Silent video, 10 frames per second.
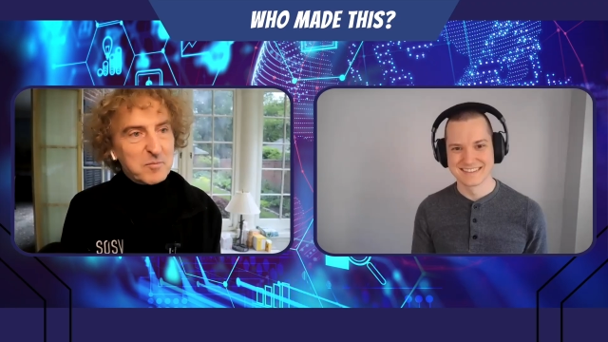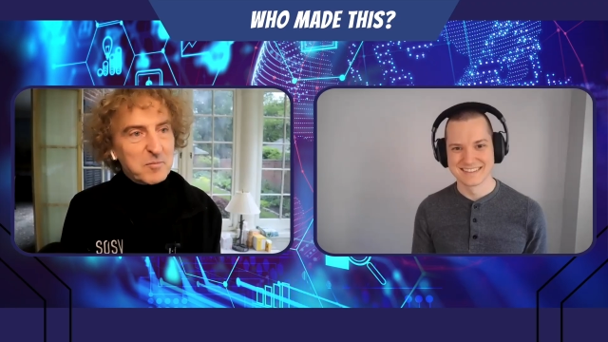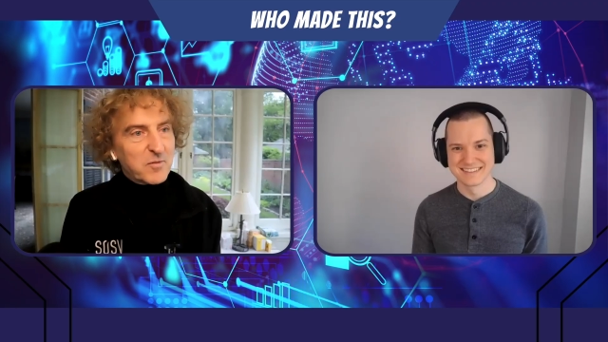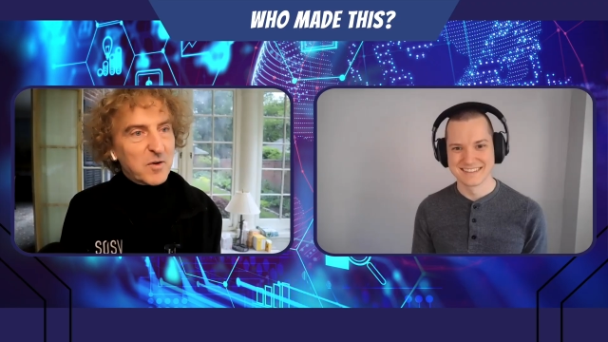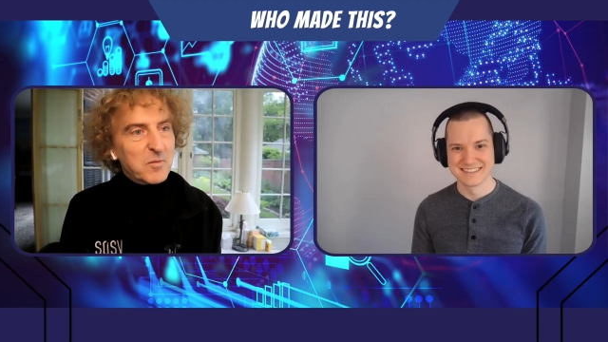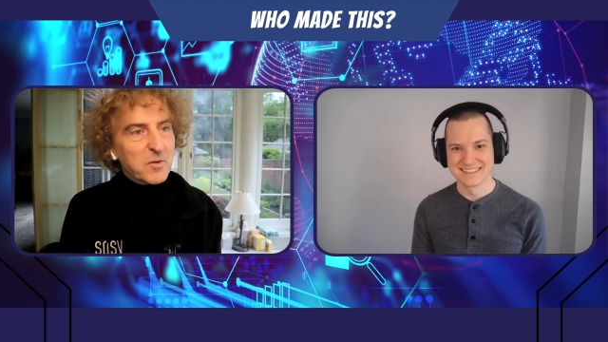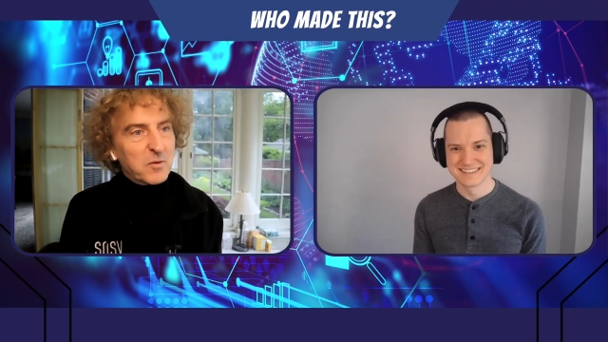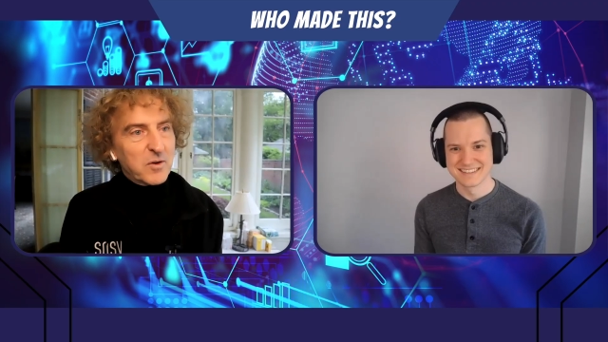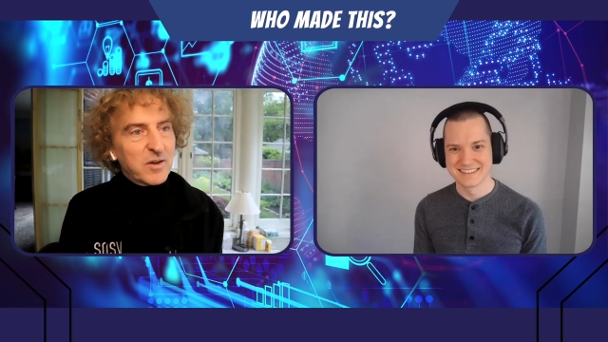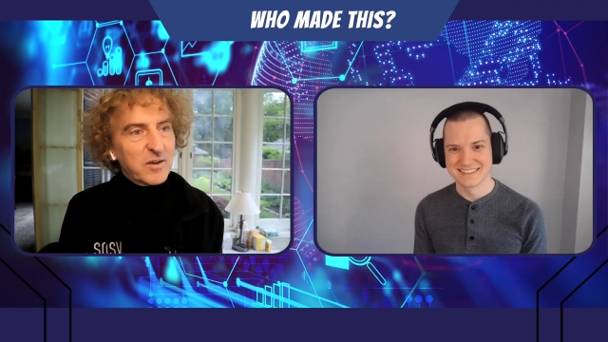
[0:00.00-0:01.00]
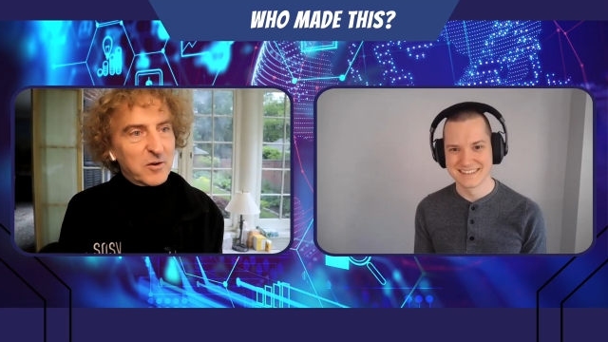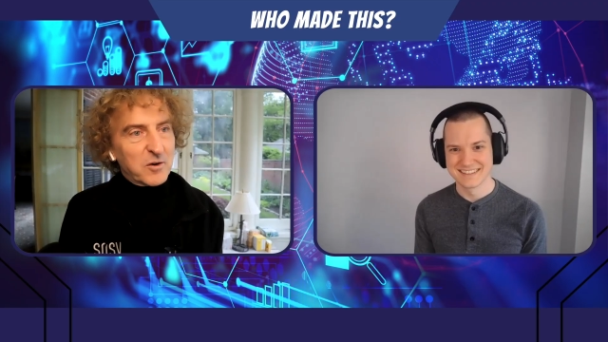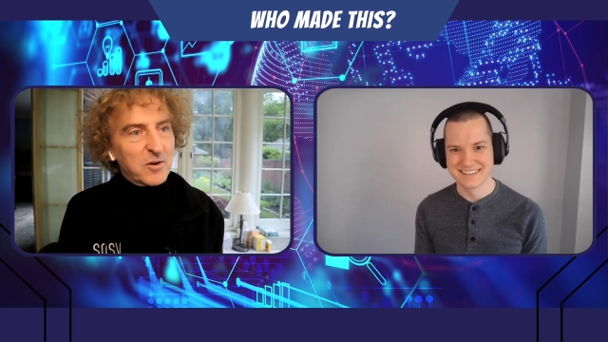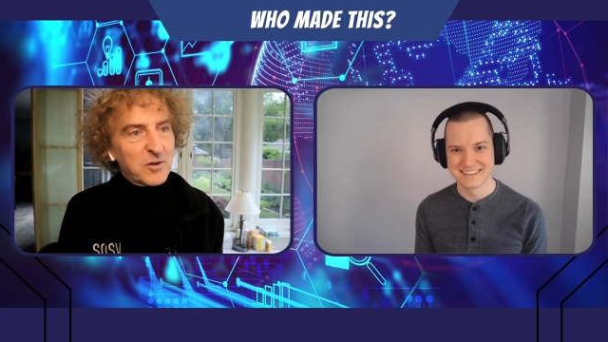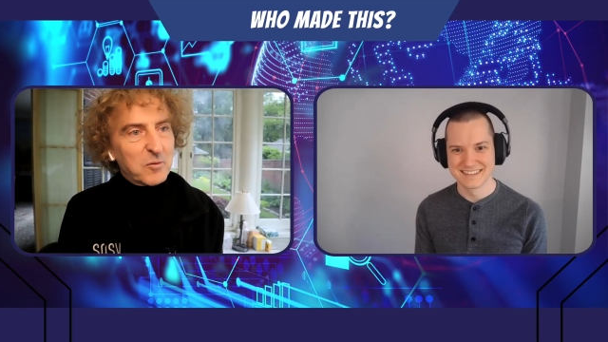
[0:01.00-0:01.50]
Speaker 1: from your
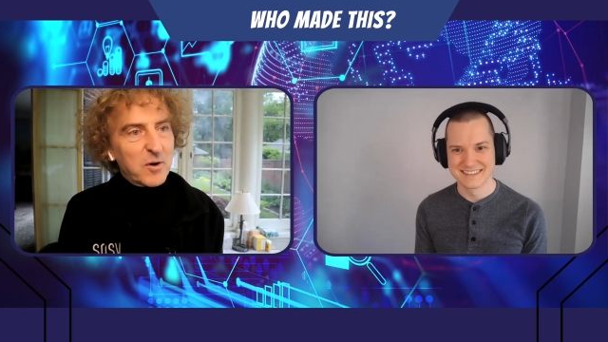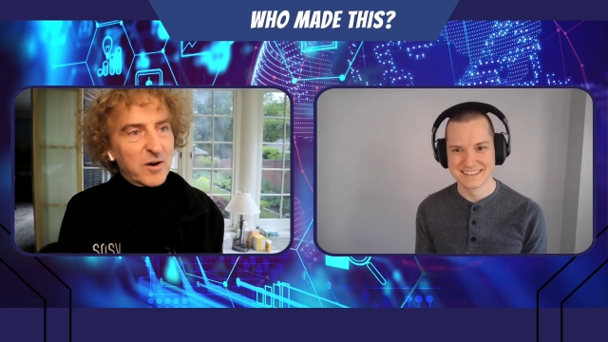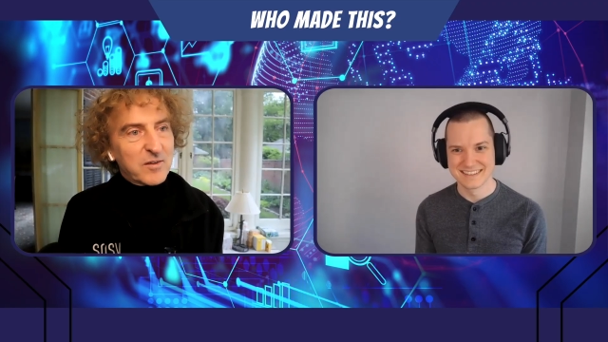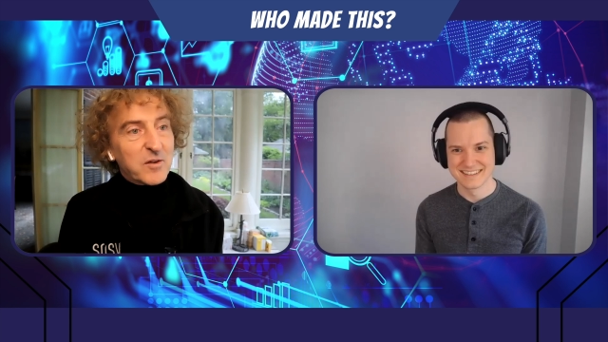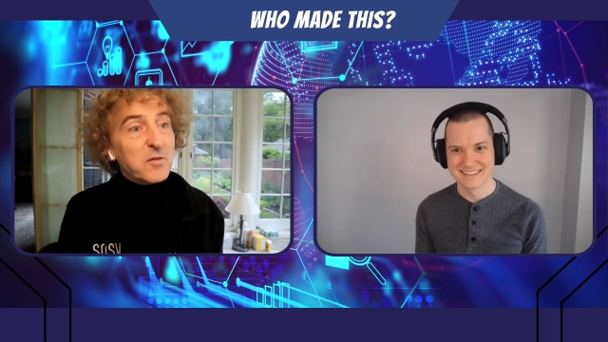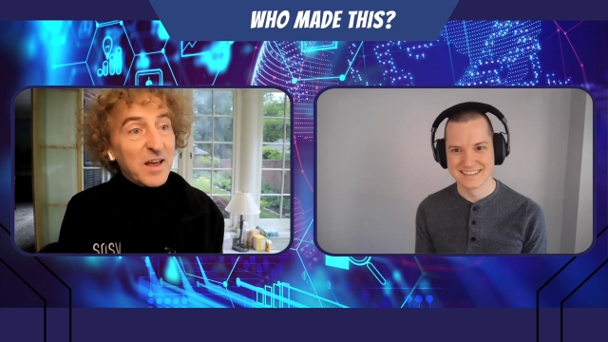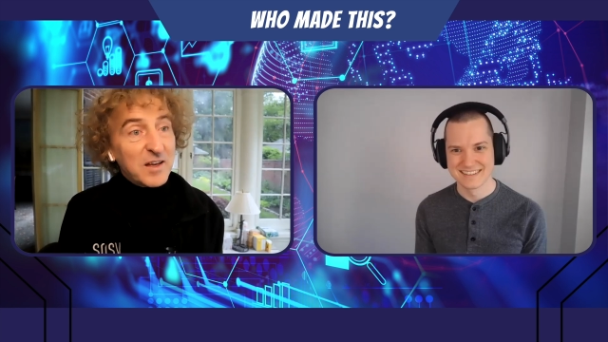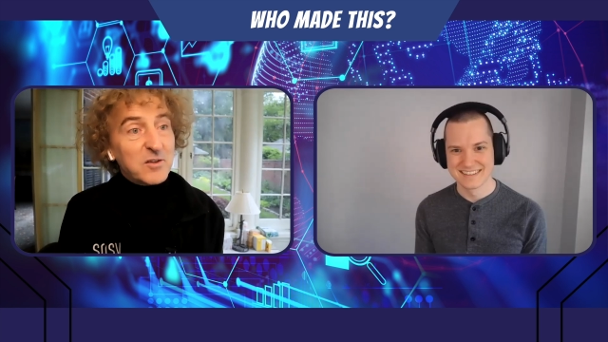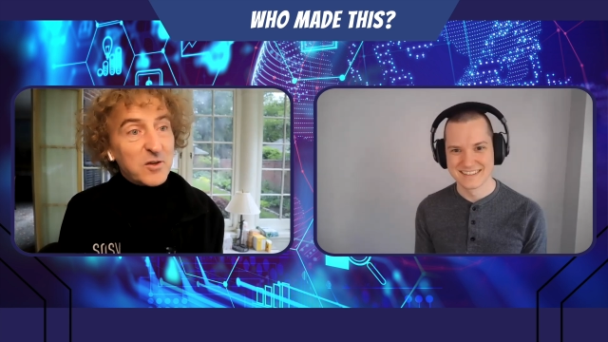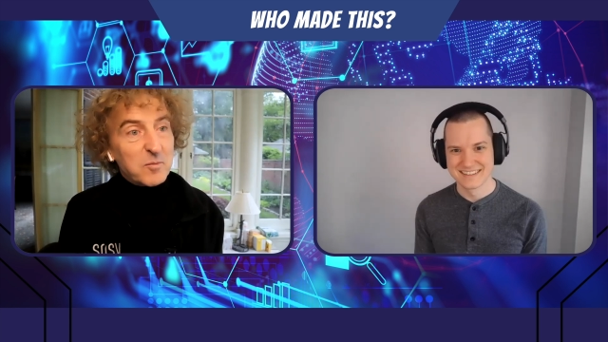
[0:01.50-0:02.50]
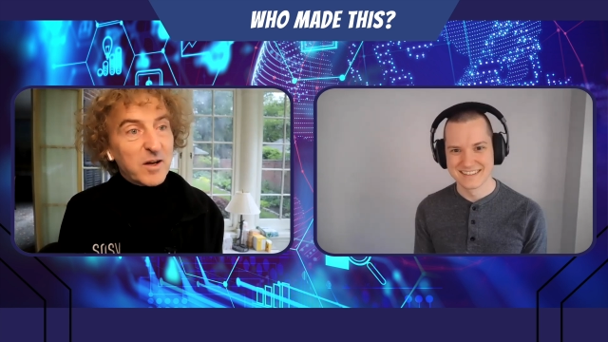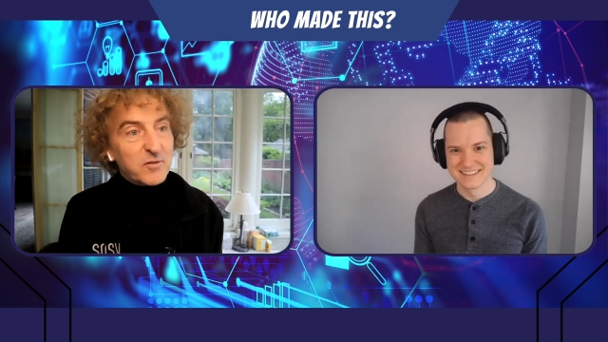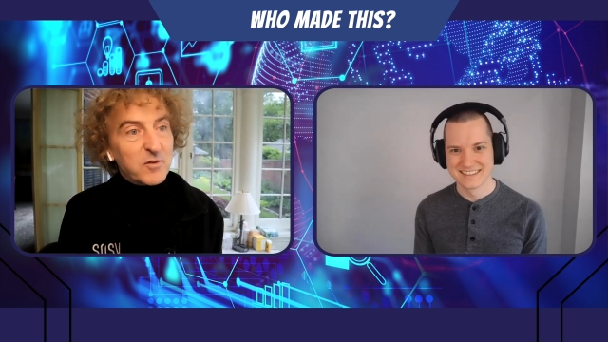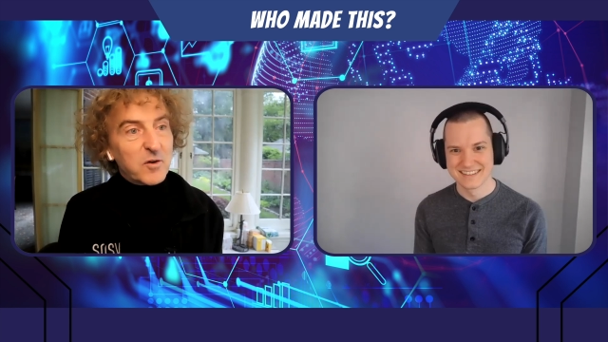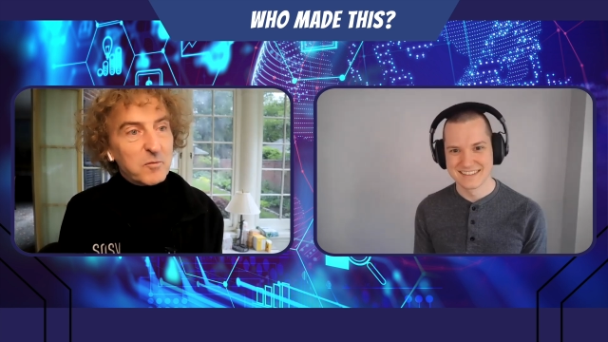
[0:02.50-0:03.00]
work. So thank you so much
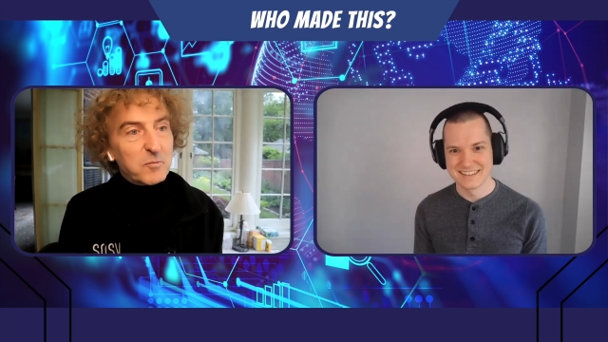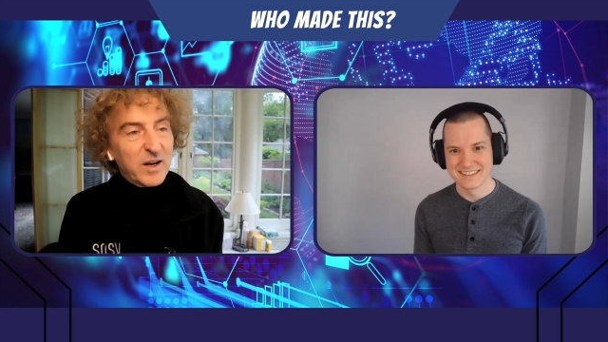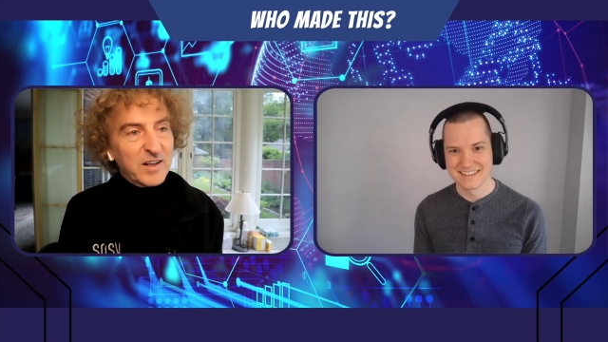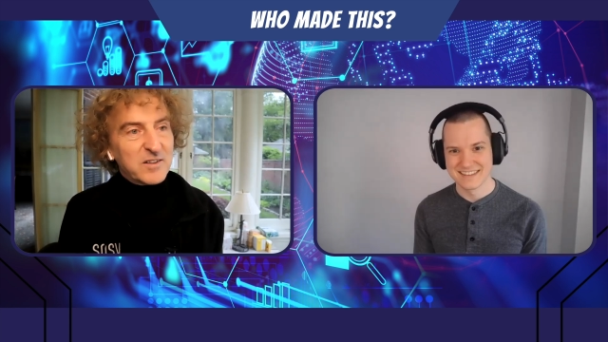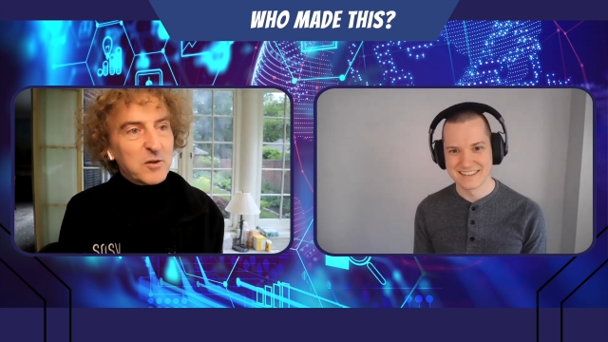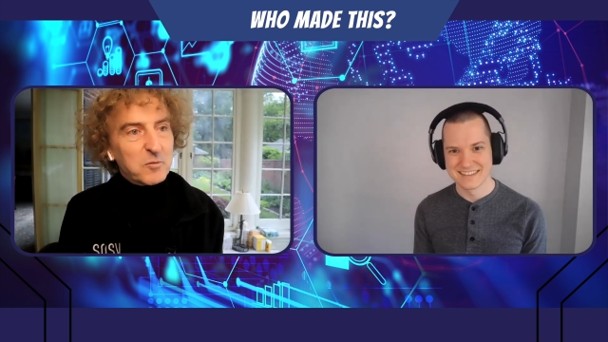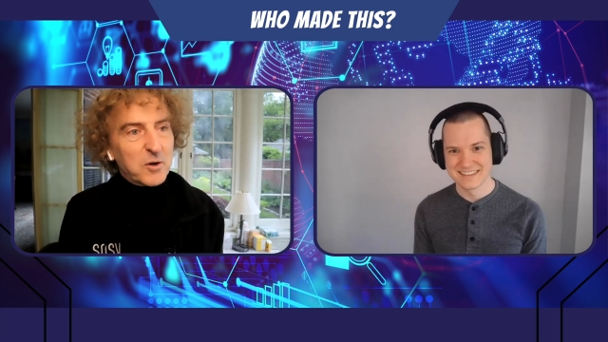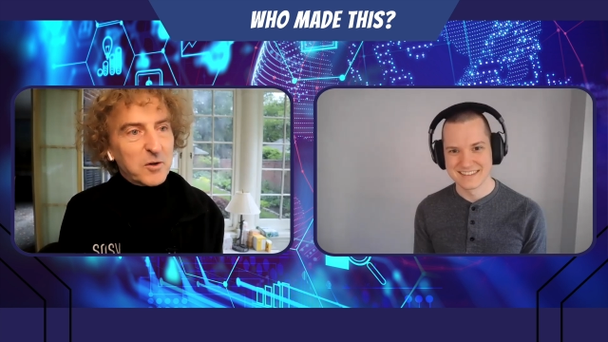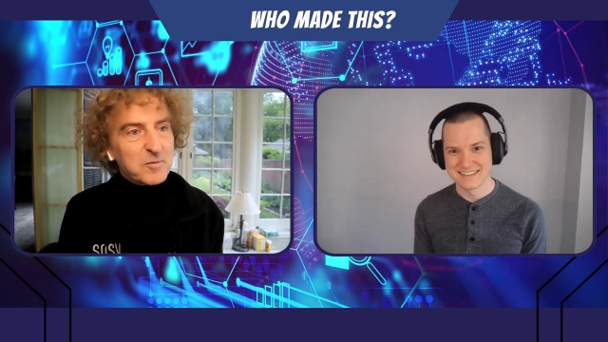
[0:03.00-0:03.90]
for bringing it to the world.